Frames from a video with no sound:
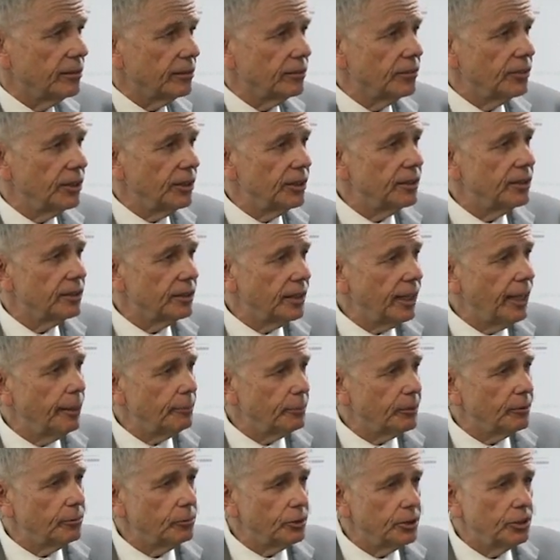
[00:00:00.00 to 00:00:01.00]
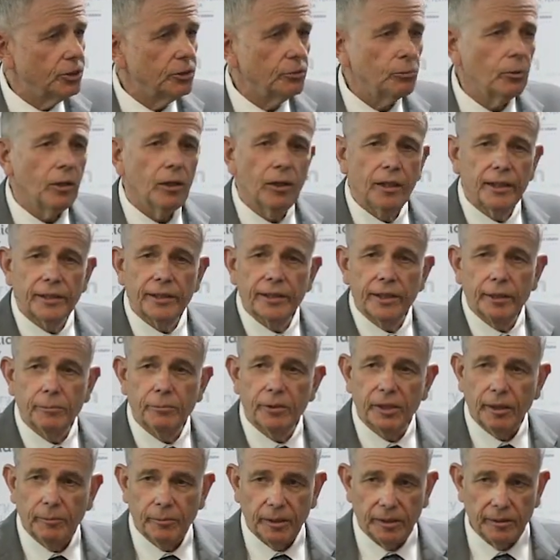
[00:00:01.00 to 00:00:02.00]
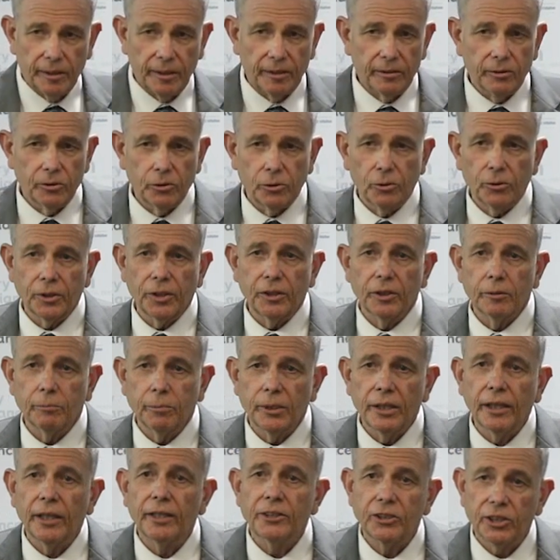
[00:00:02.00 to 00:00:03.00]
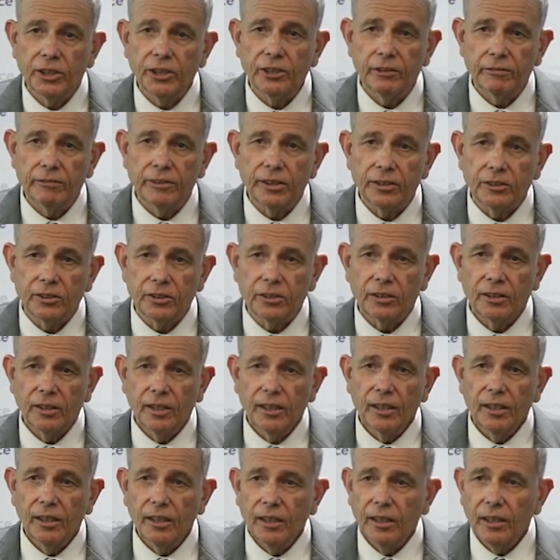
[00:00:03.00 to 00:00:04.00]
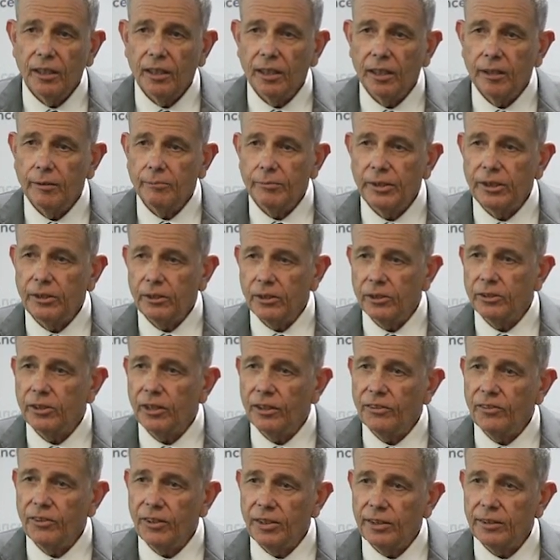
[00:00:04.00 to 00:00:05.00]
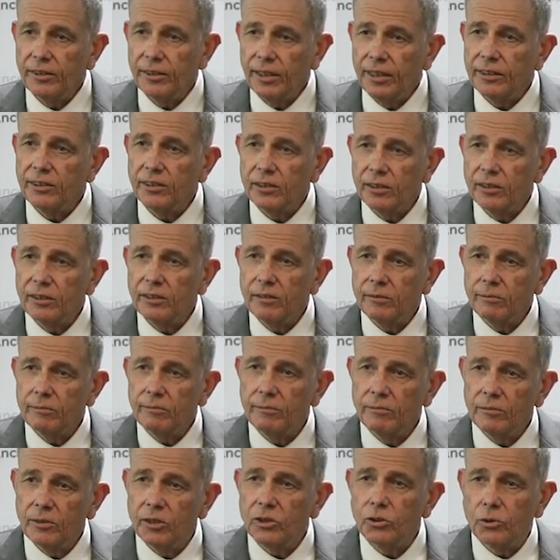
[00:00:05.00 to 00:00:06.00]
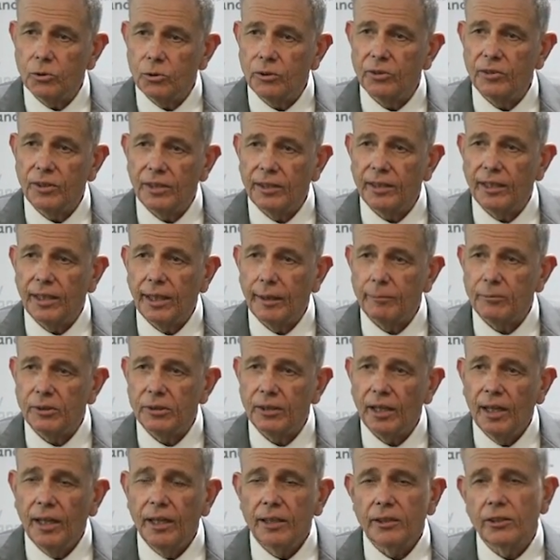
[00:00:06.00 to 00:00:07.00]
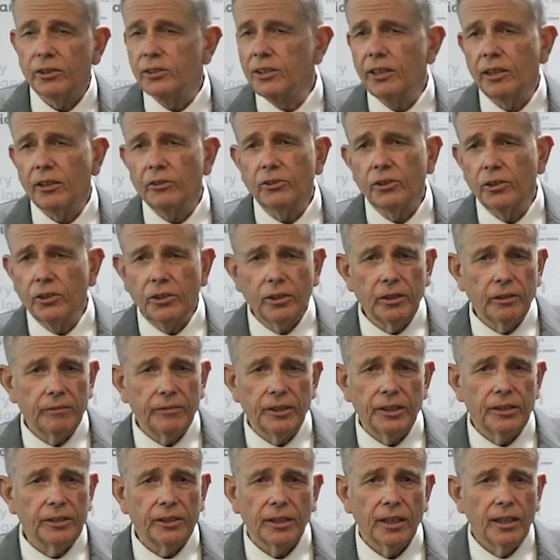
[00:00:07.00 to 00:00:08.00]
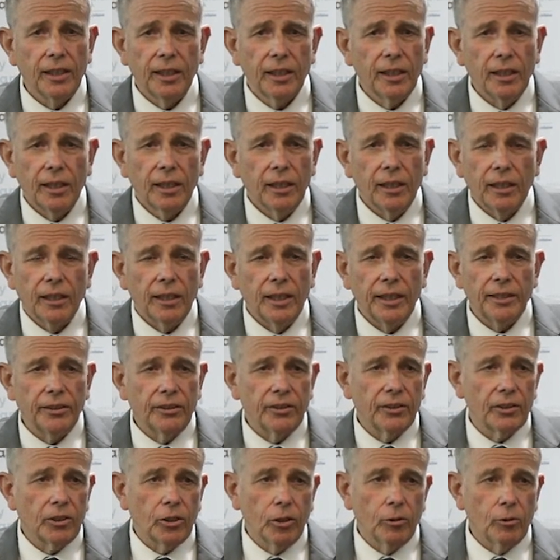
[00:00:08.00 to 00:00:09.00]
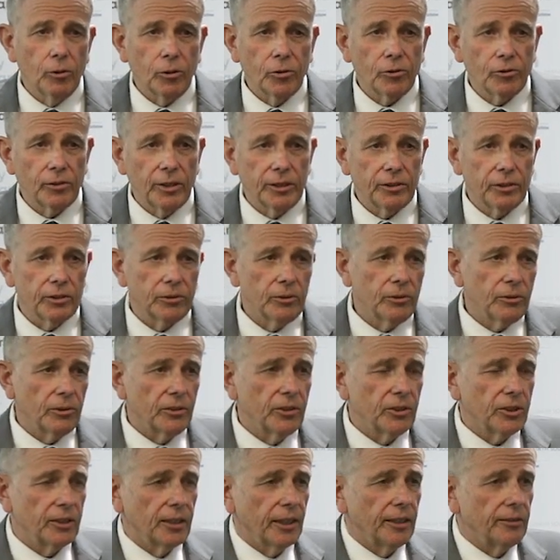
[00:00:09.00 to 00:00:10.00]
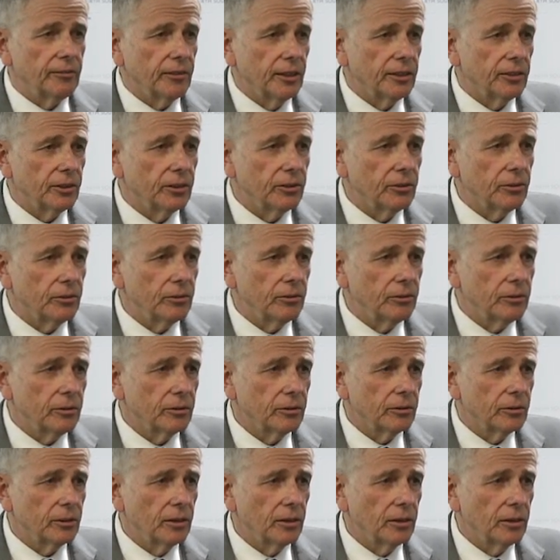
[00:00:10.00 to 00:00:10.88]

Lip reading: things happen, which is why I keep coming and talking at PHN events, because I think that's the sort of thing that happens. Because the alternative is either the Commonwealth runs it all or the state runs it all.